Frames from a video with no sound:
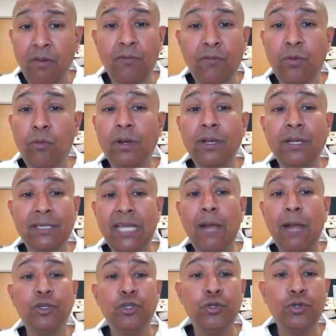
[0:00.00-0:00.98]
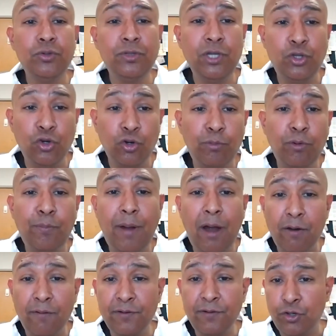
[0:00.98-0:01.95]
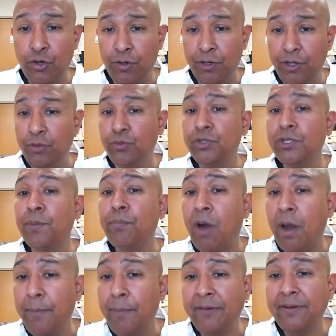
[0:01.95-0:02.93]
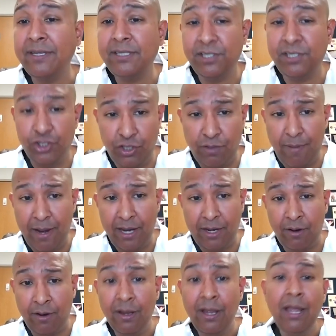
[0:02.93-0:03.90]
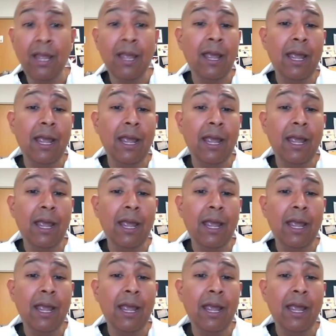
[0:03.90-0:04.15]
We want to establish who's the durable power of attorney, who's the primary decision maker.